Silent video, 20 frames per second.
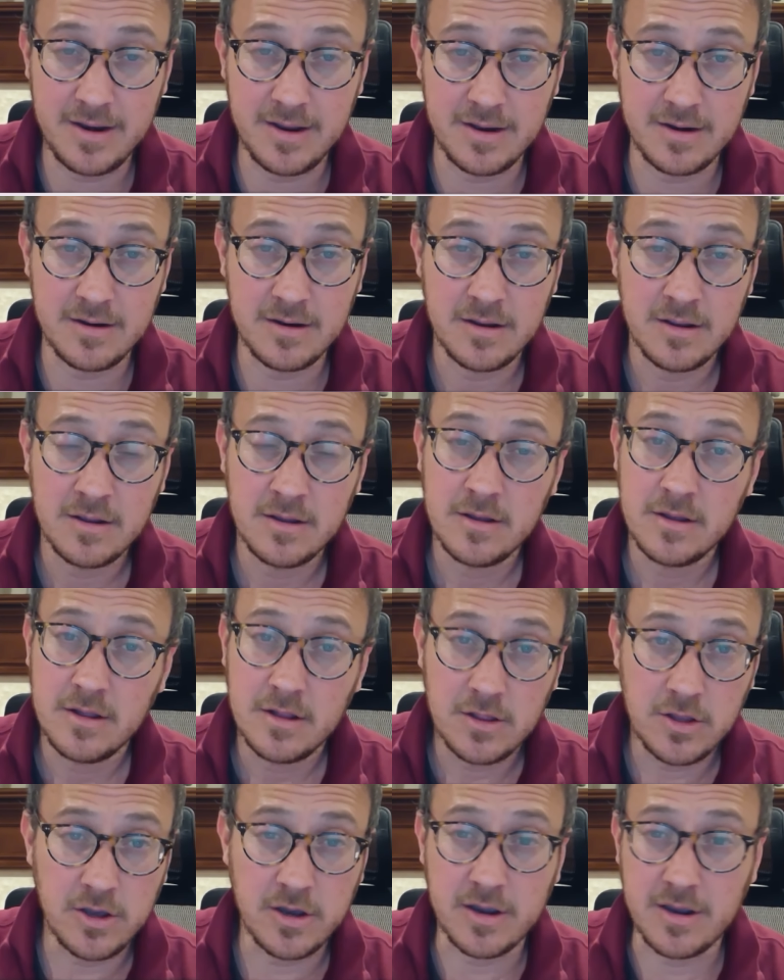And
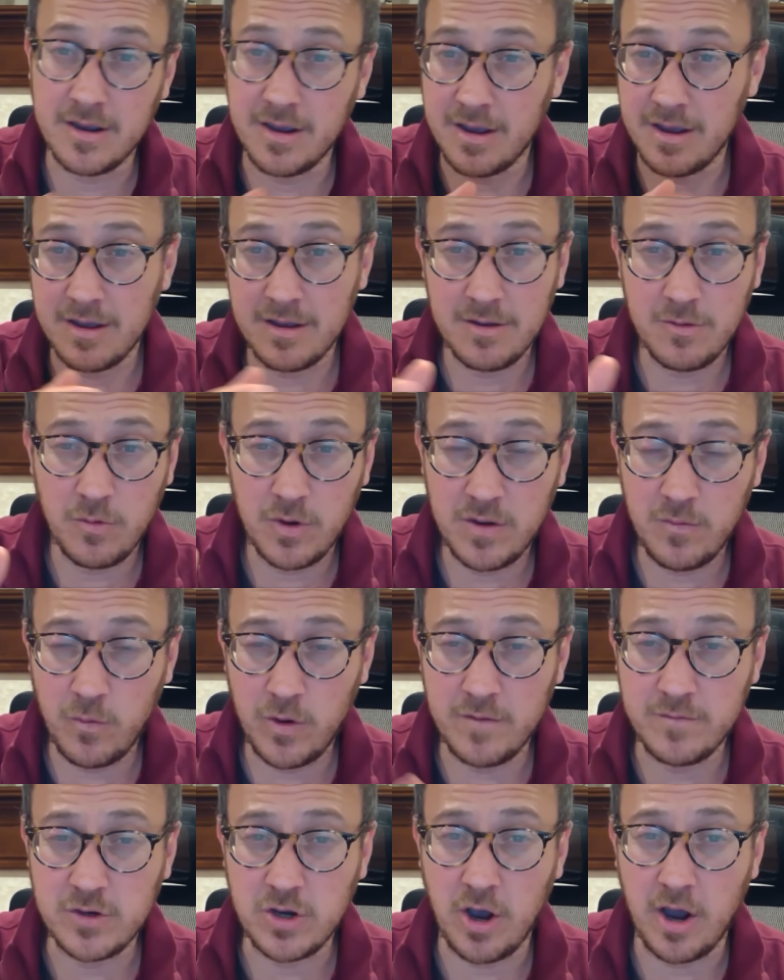look, we,
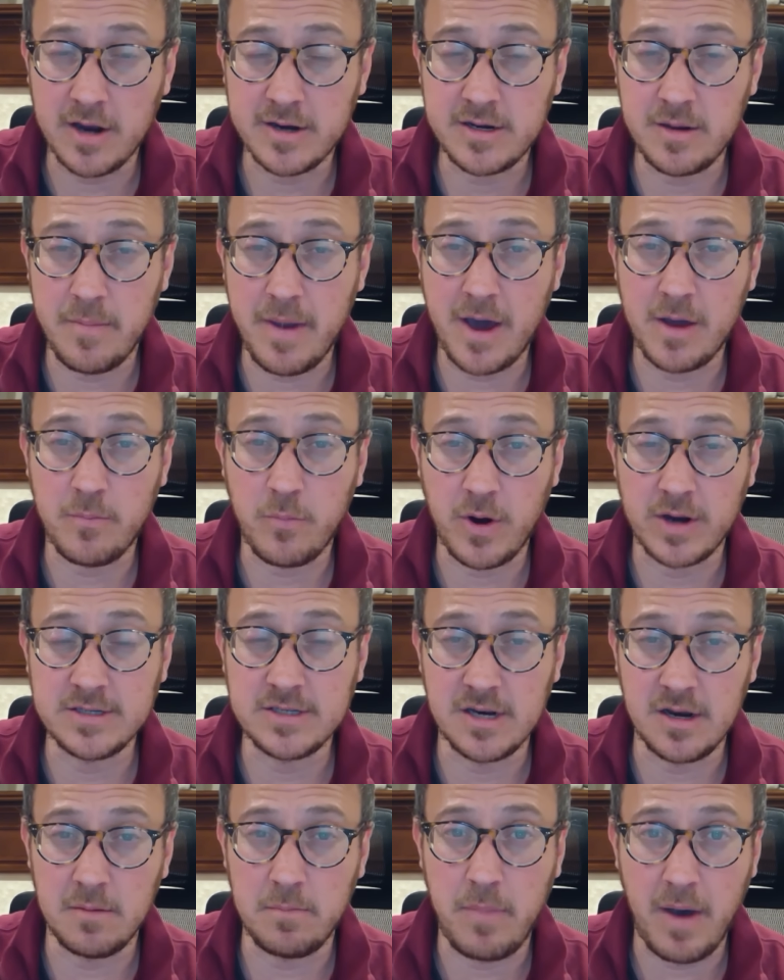we've talked about
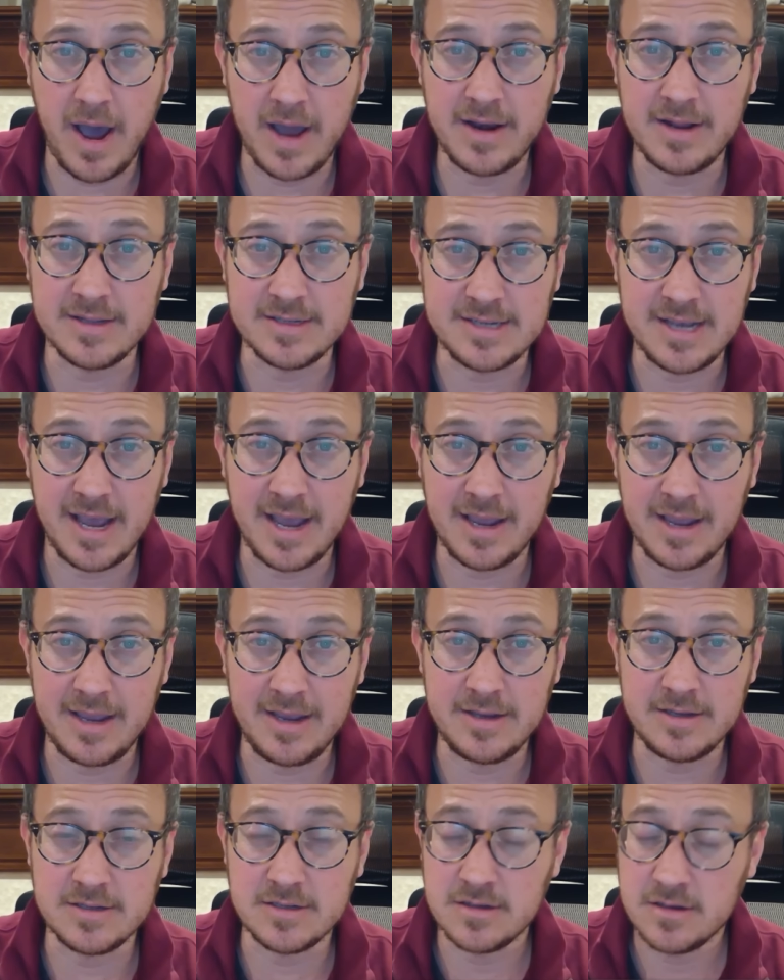President Biden saying
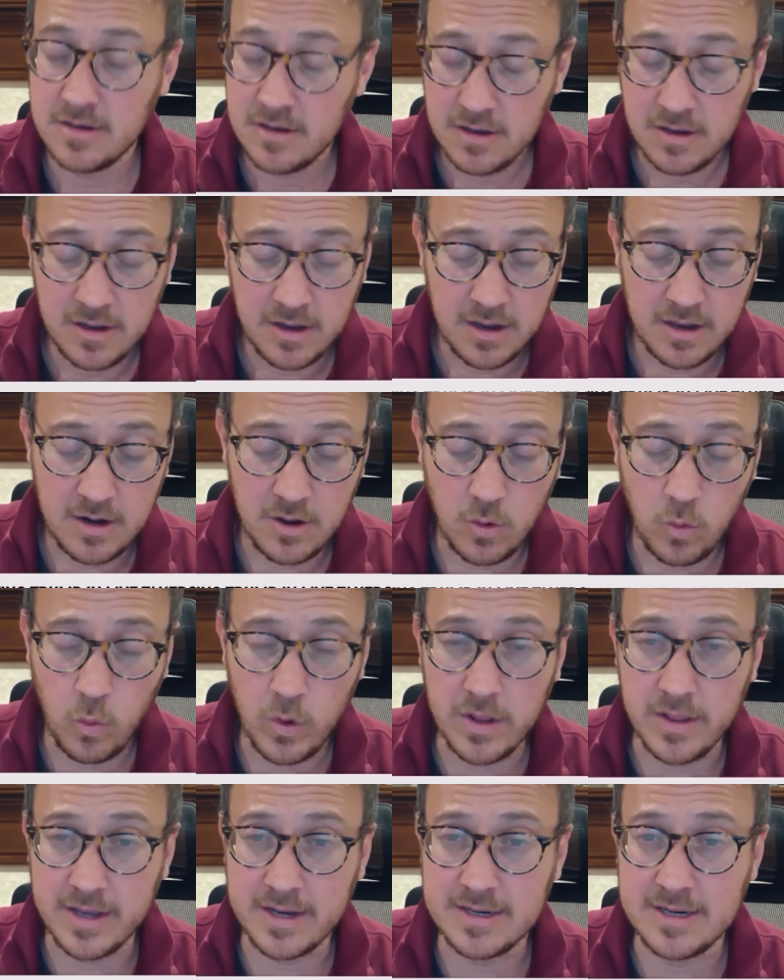he's, you know,
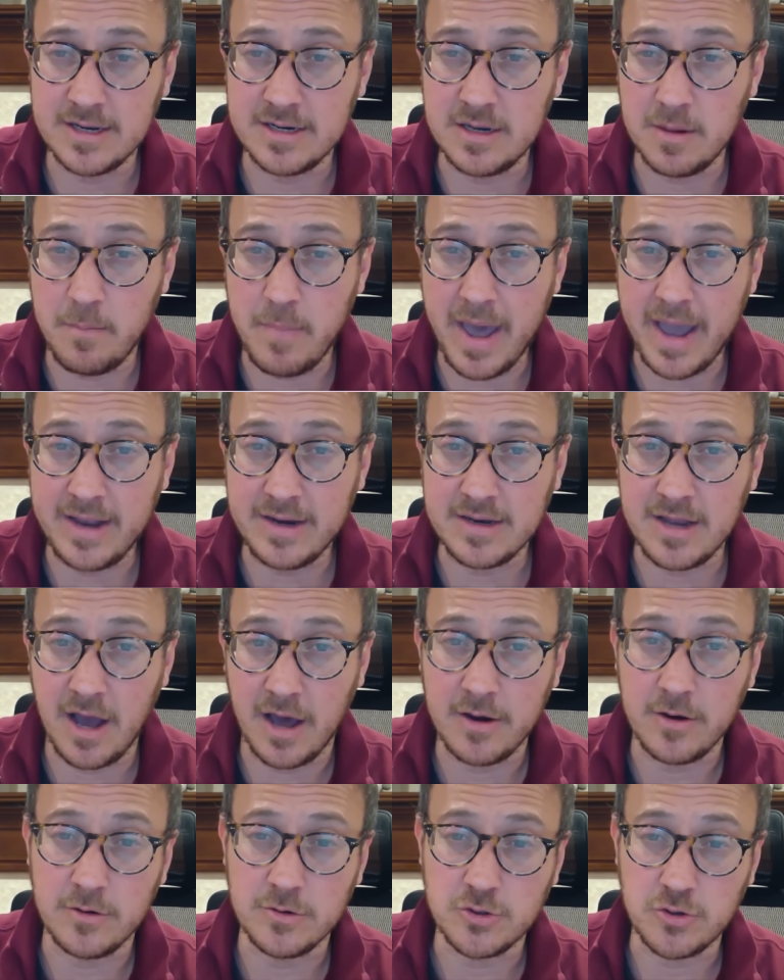willing to debate
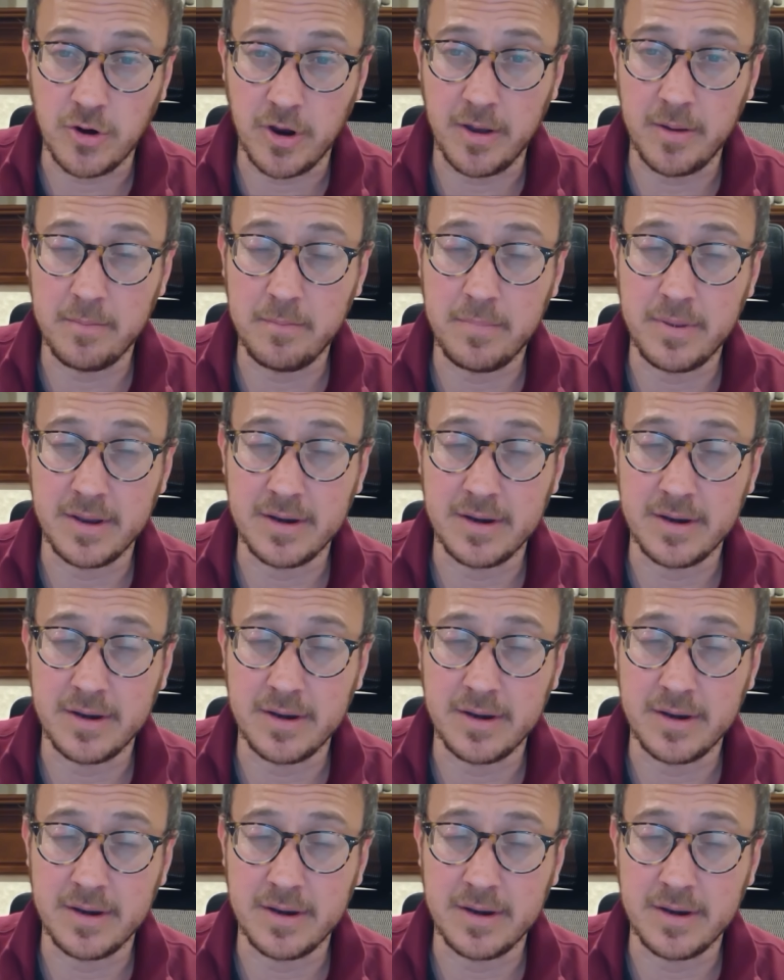Donald Trump.